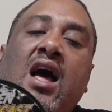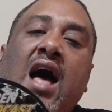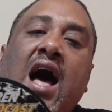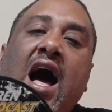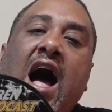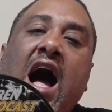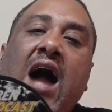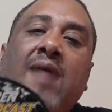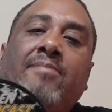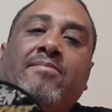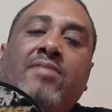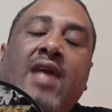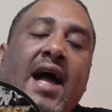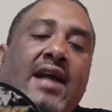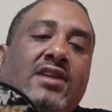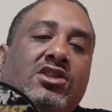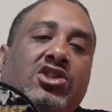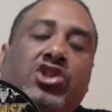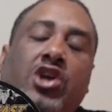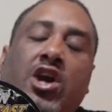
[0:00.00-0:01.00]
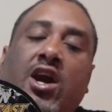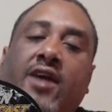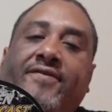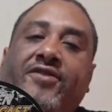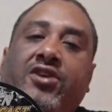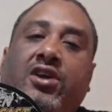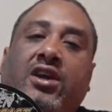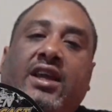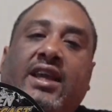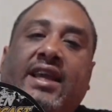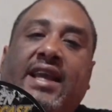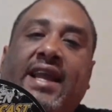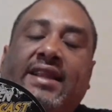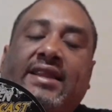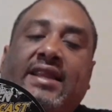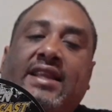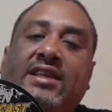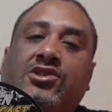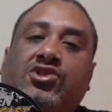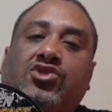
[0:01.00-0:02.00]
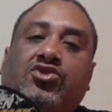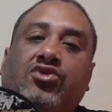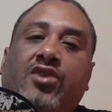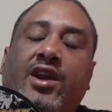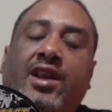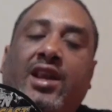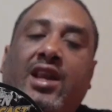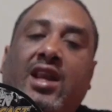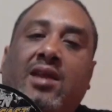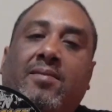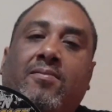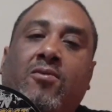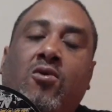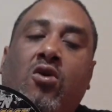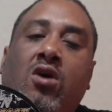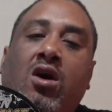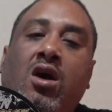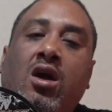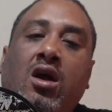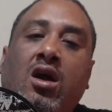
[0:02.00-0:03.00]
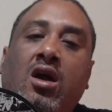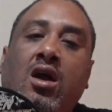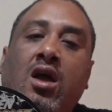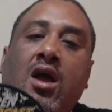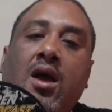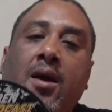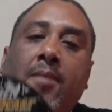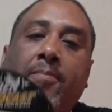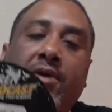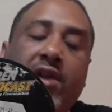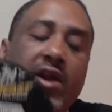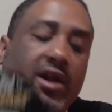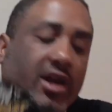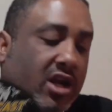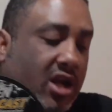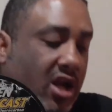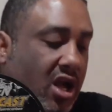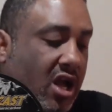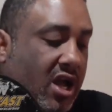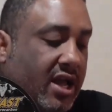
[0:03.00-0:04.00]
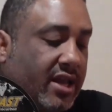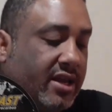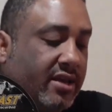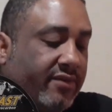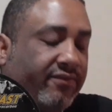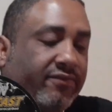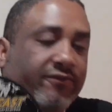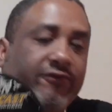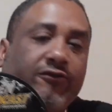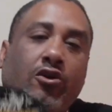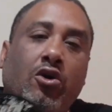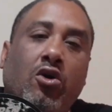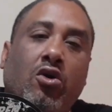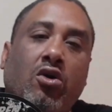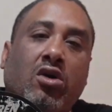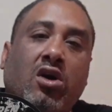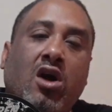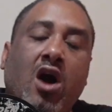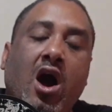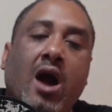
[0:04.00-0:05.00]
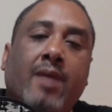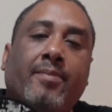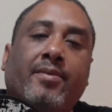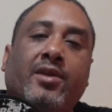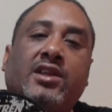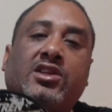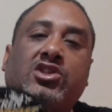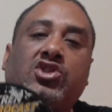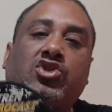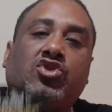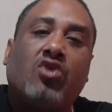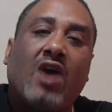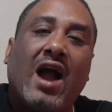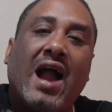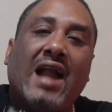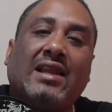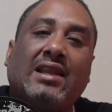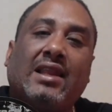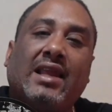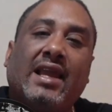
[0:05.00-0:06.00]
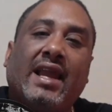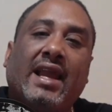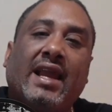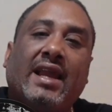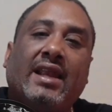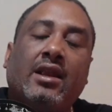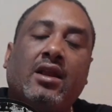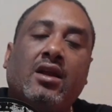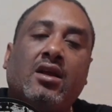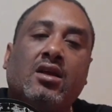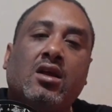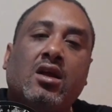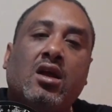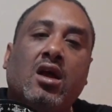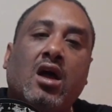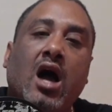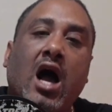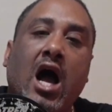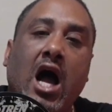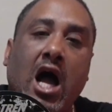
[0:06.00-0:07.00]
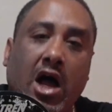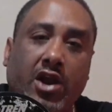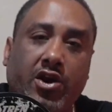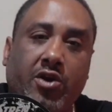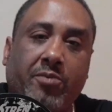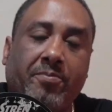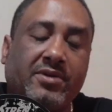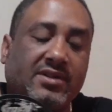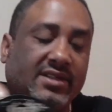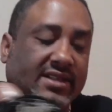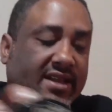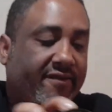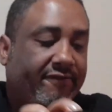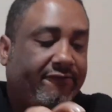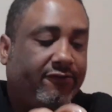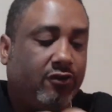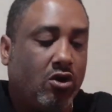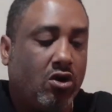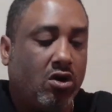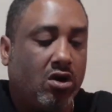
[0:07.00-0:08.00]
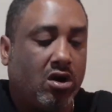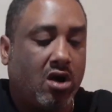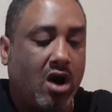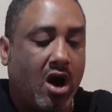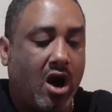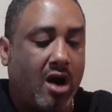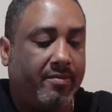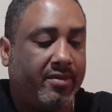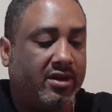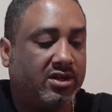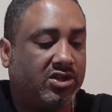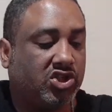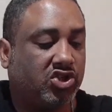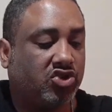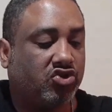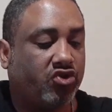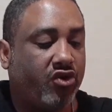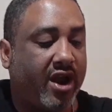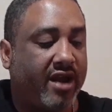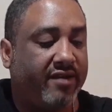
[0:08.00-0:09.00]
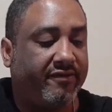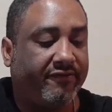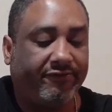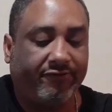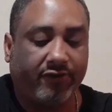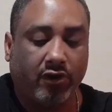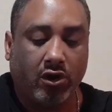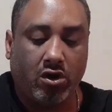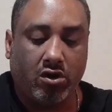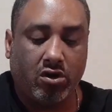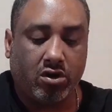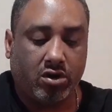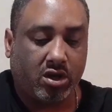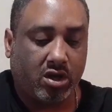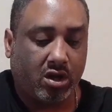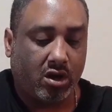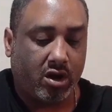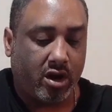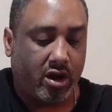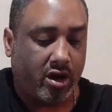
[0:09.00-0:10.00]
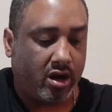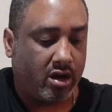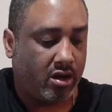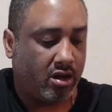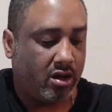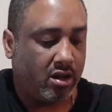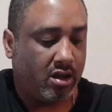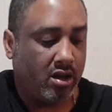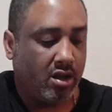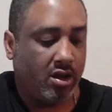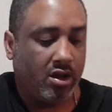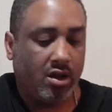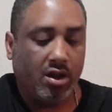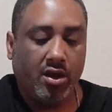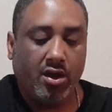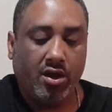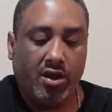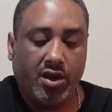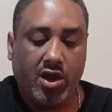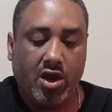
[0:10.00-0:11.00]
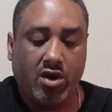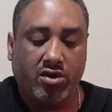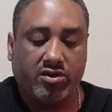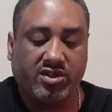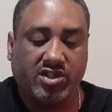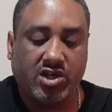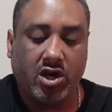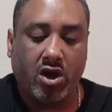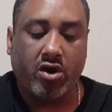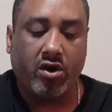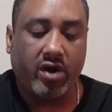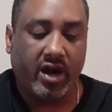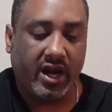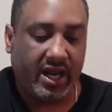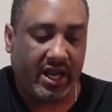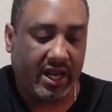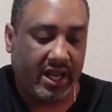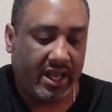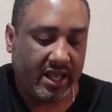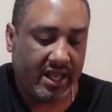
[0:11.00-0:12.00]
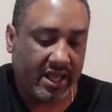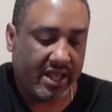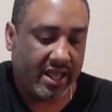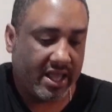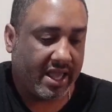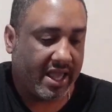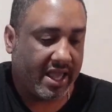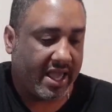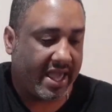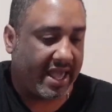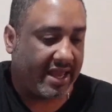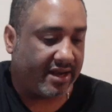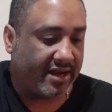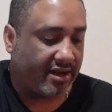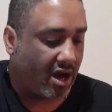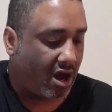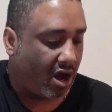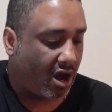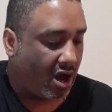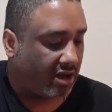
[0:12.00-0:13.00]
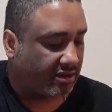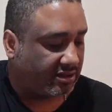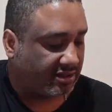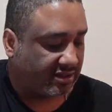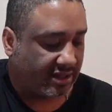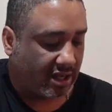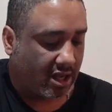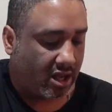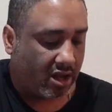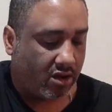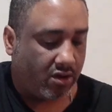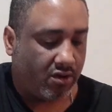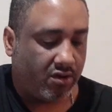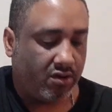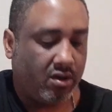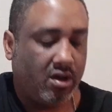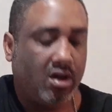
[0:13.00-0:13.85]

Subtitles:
I'm not sure if you can get this Stren anymore, but a good fluorocarbon is Trilene, 100% fluorocarbon, Stren Fluorocure, Yo-Zuri, and also